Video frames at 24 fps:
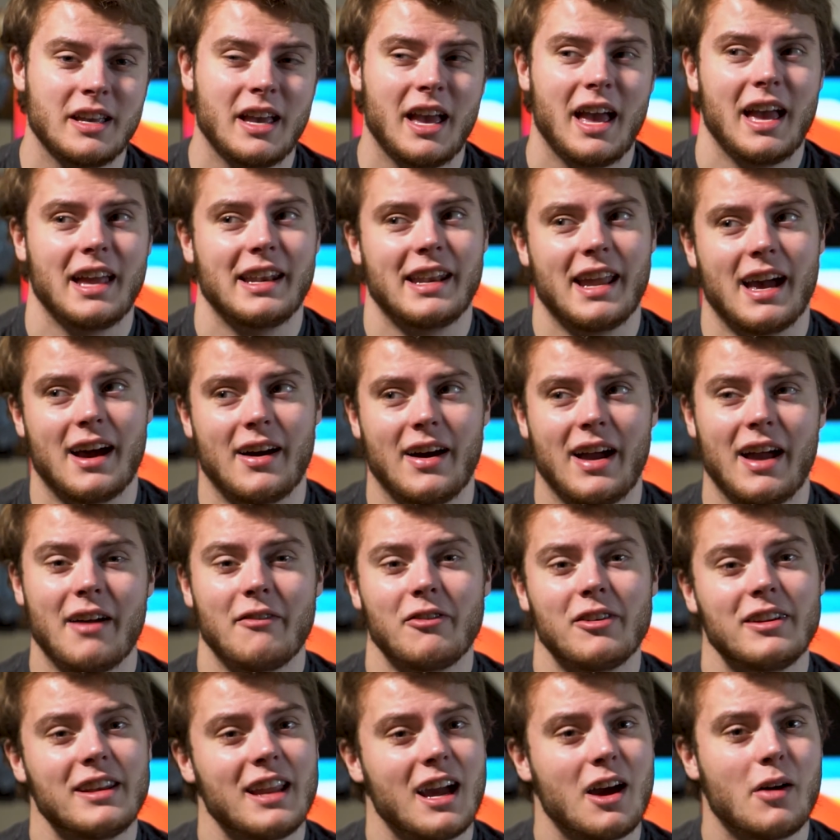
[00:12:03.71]
And now,
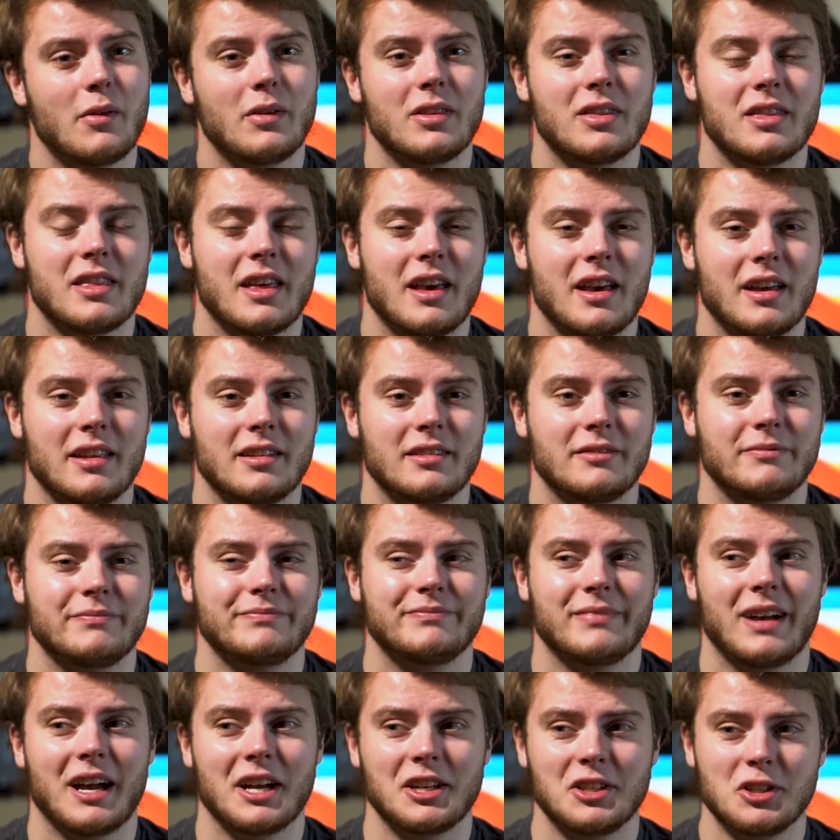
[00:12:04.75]
every now and then,
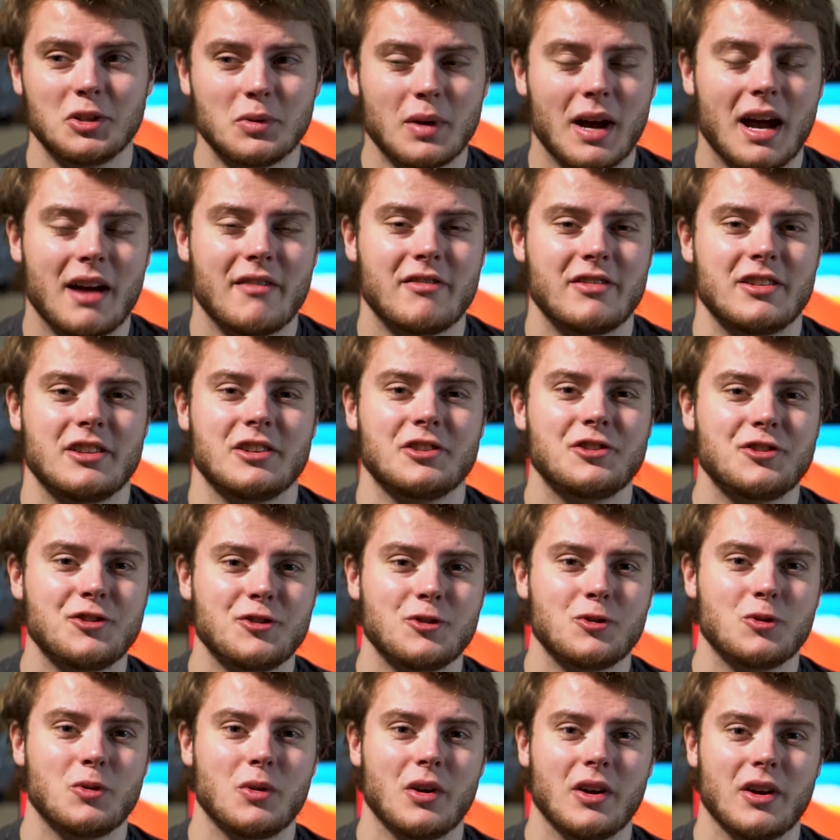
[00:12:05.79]
I do have an
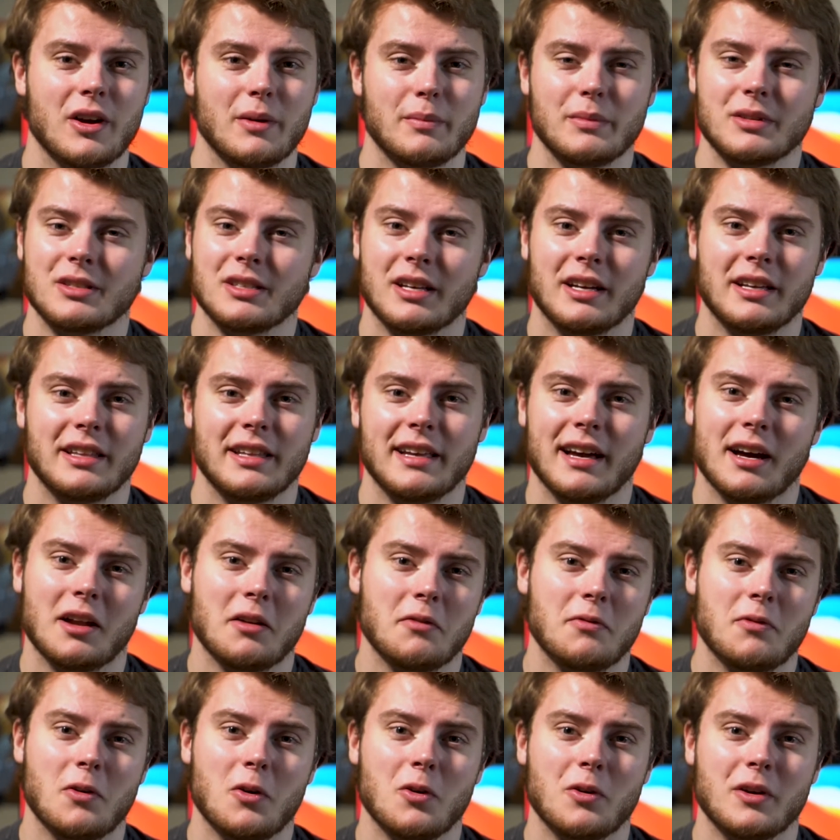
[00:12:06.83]
issue where I'm slightly out
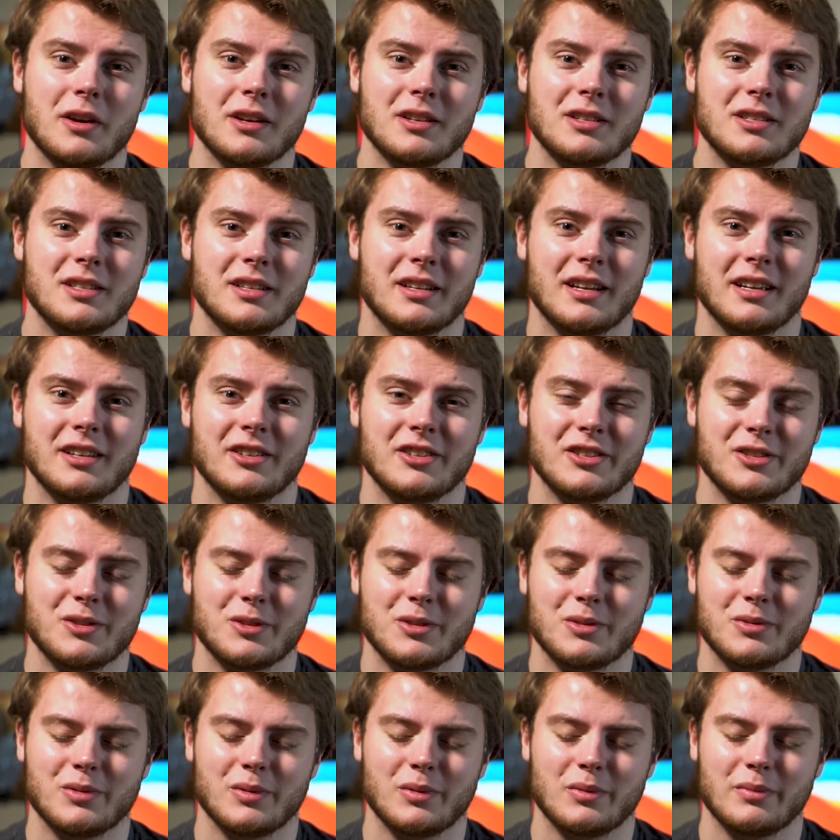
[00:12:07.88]
of focus and I
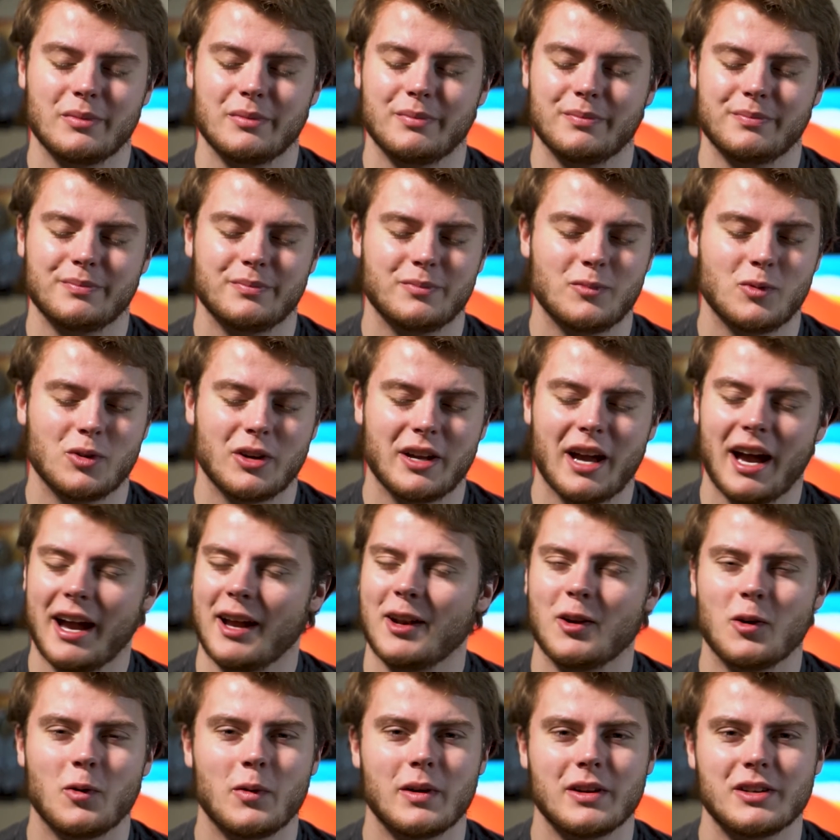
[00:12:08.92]
just
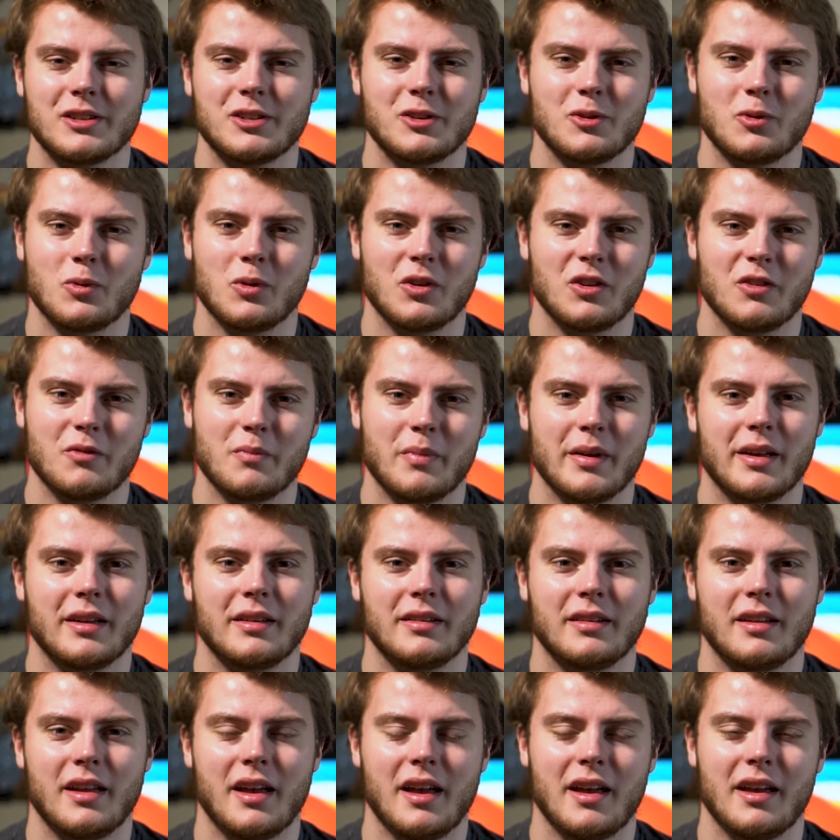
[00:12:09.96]
kind of wish it would have
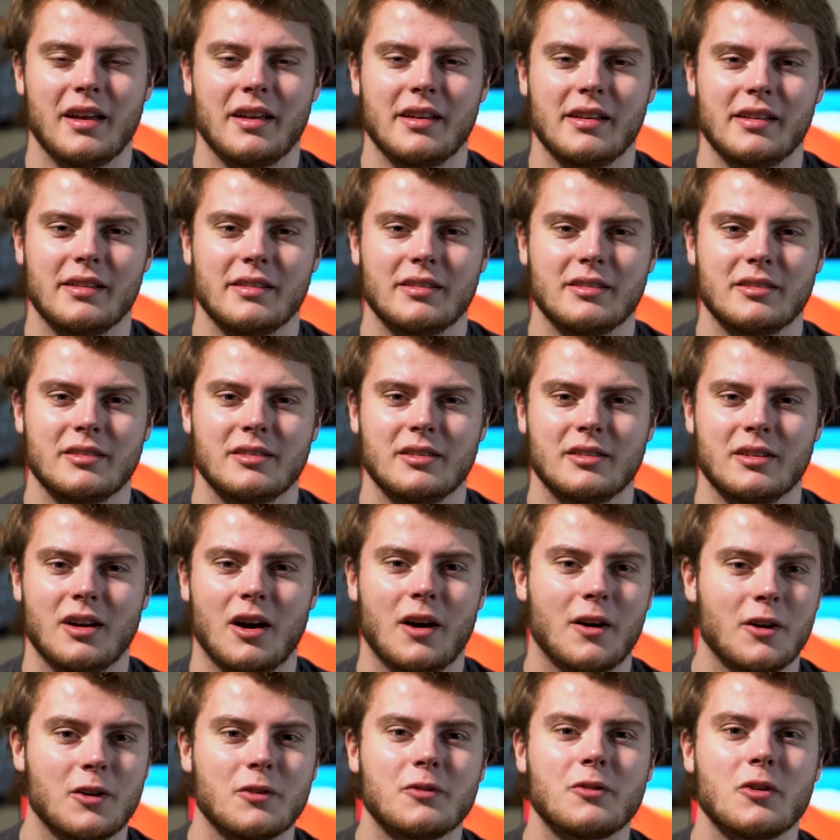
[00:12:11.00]
been a
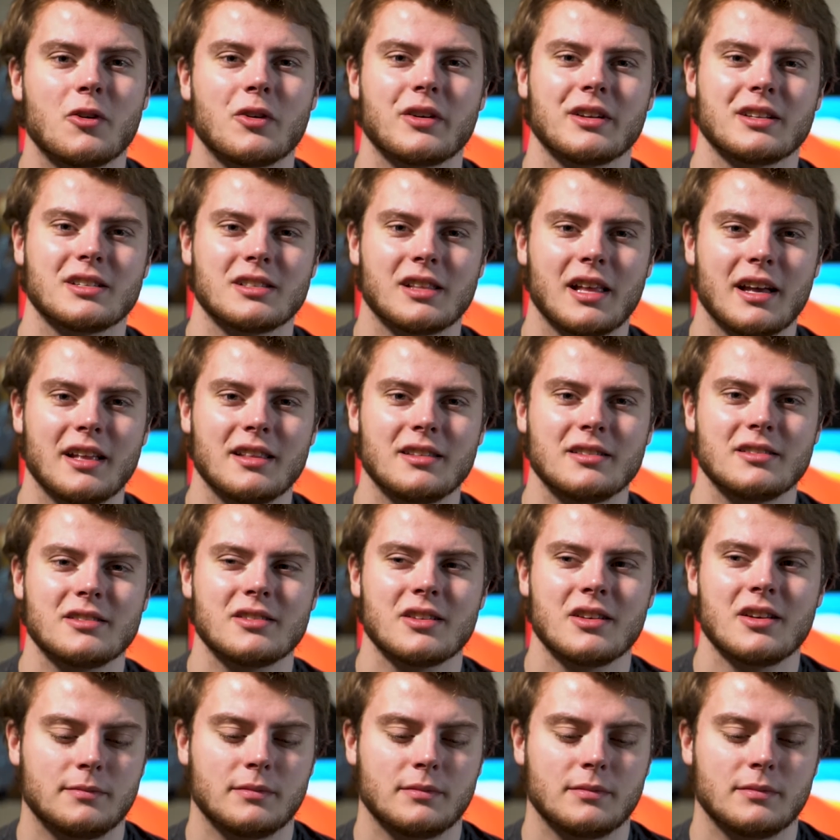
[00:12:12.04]
autofocus lens.